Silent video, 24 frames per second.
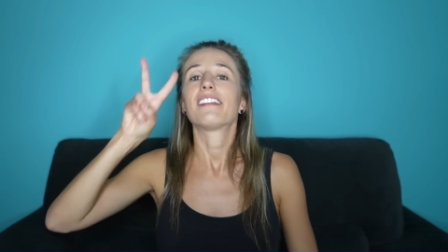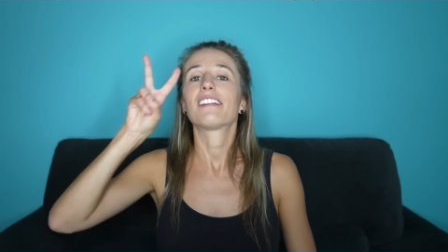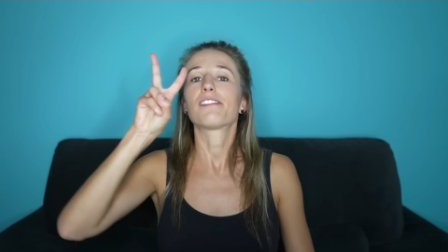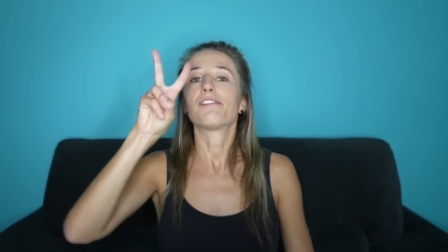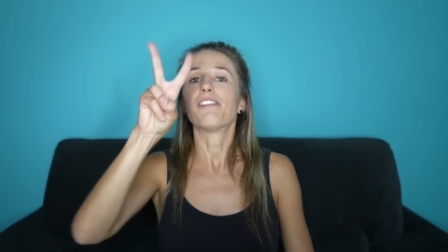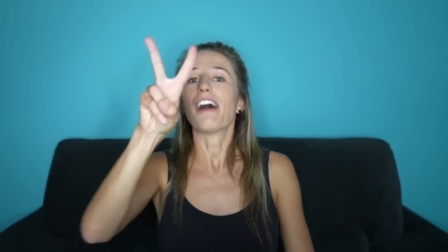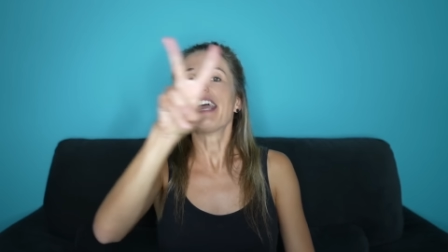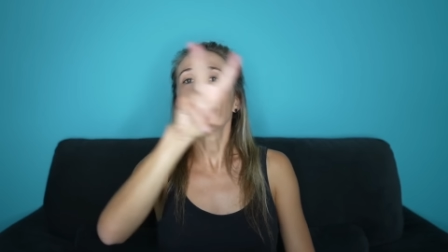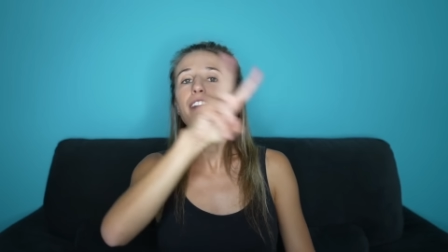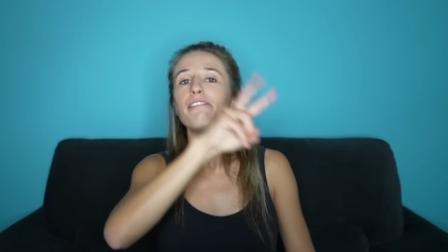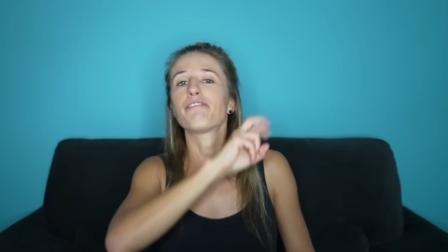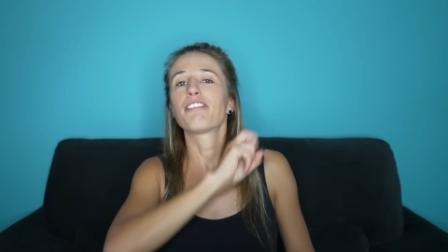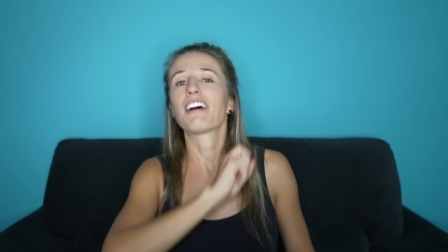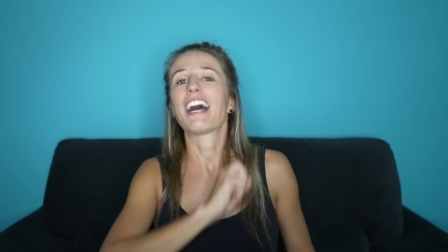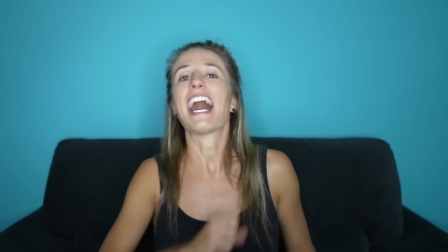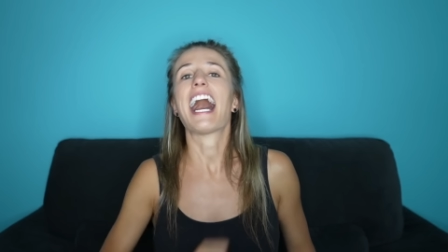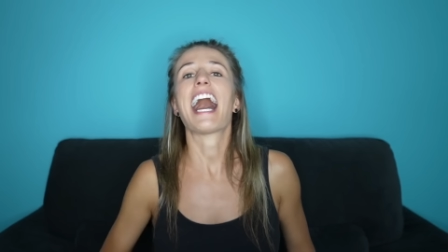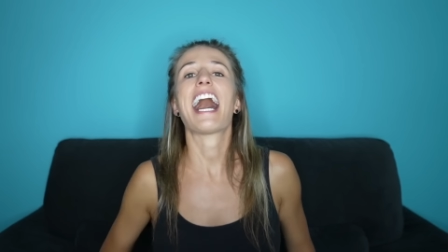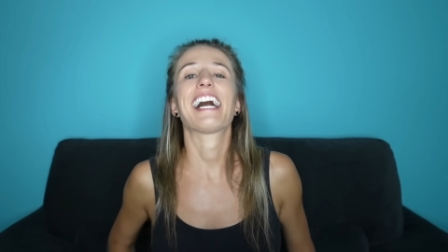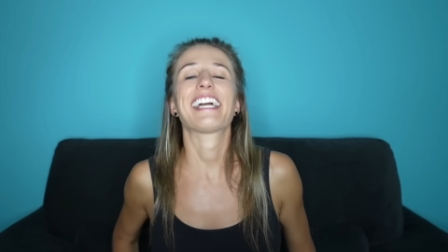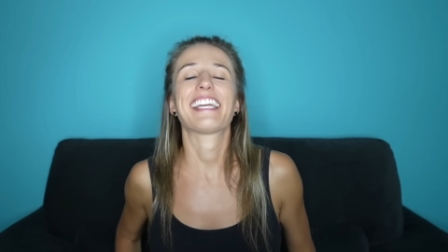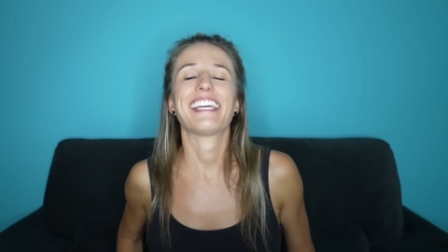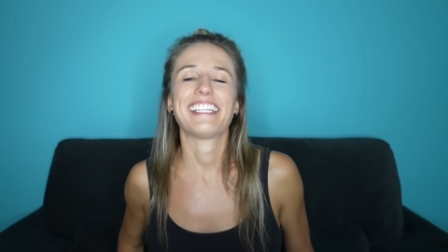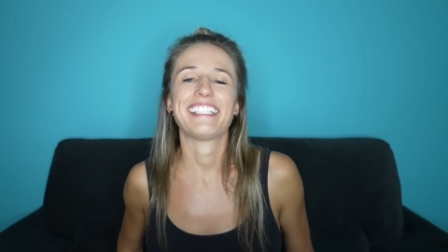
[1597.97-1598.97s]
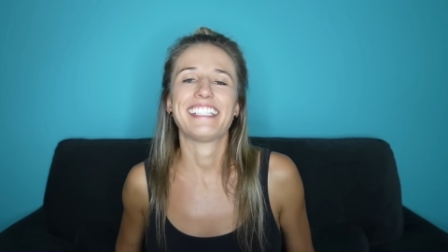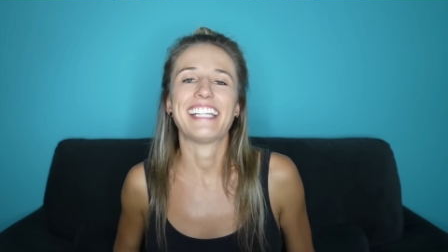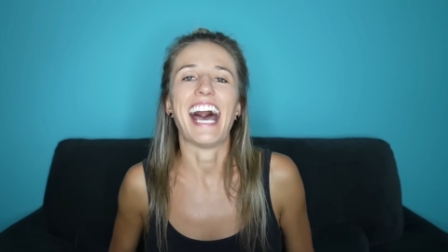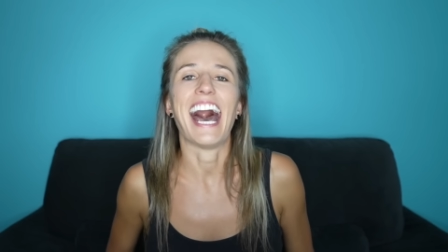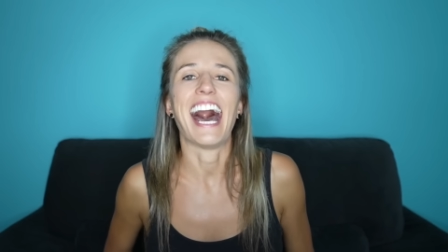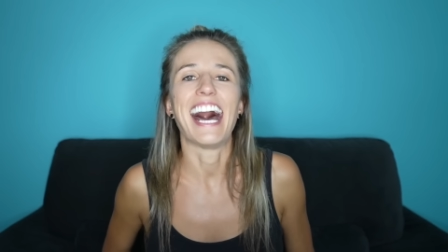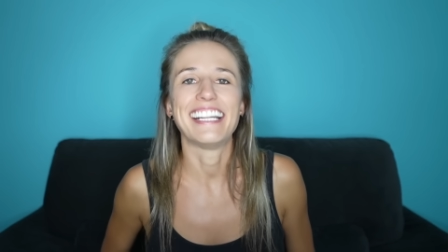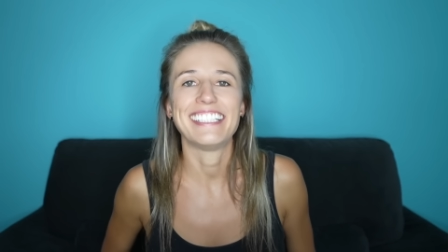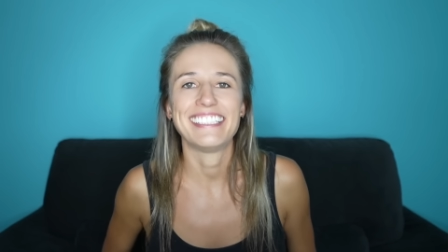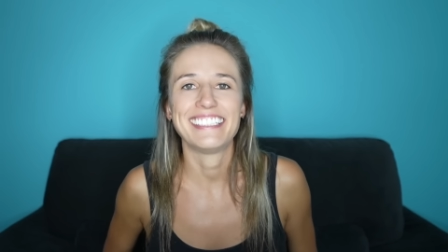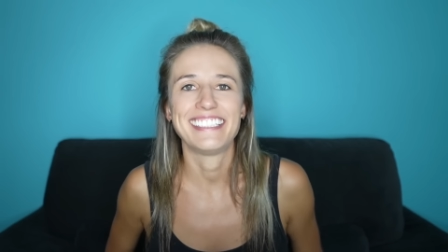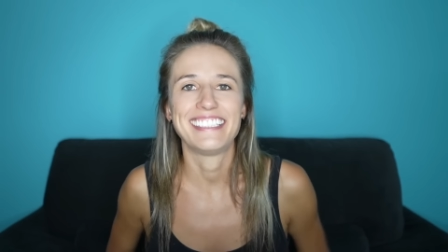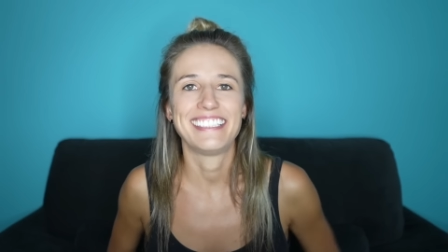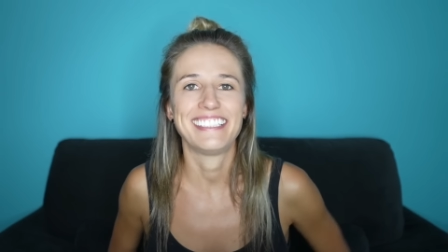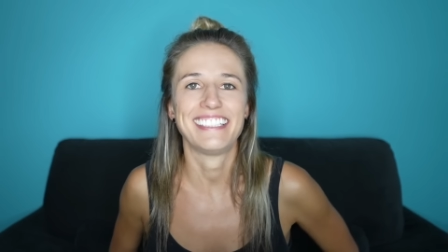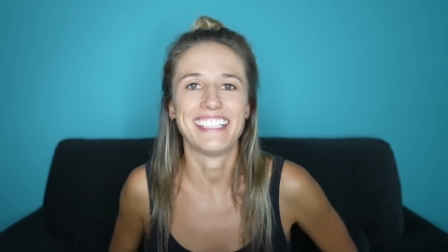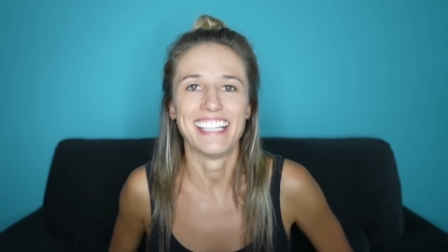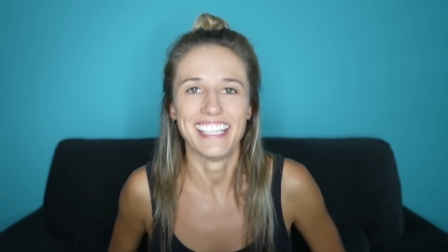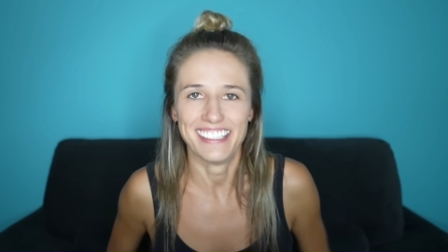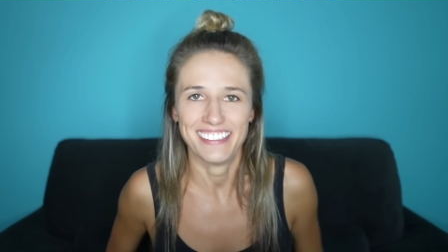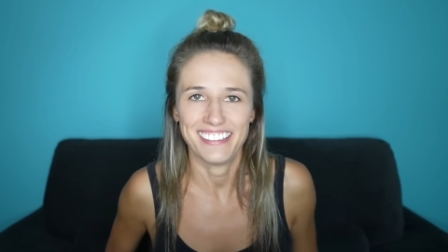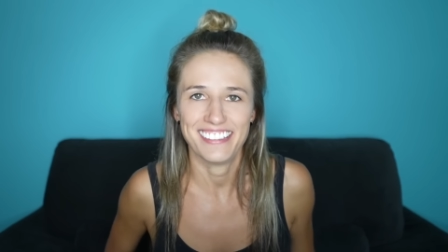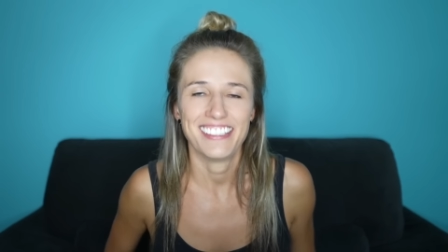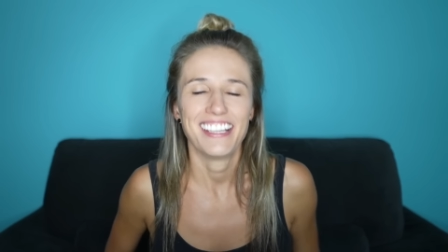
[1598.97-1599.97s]
zwei Fragen an
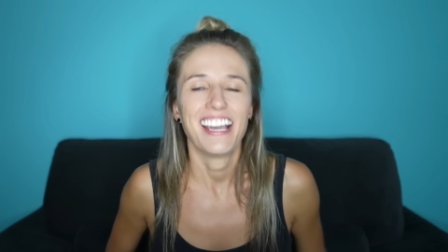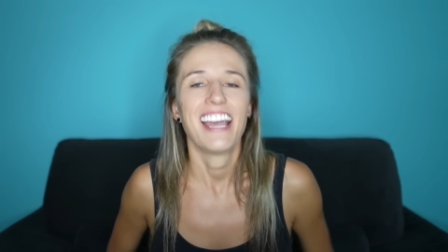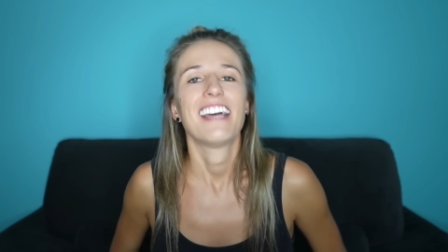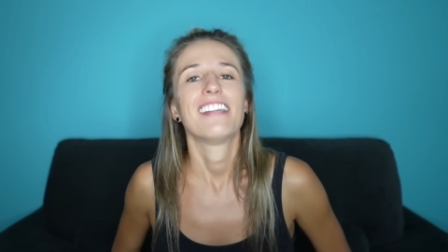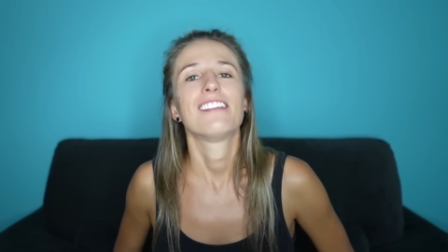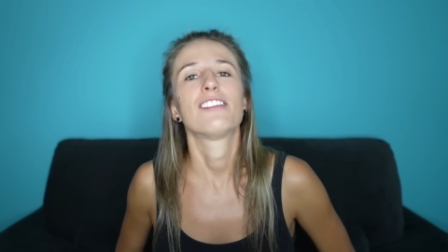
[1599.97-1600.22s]
dich.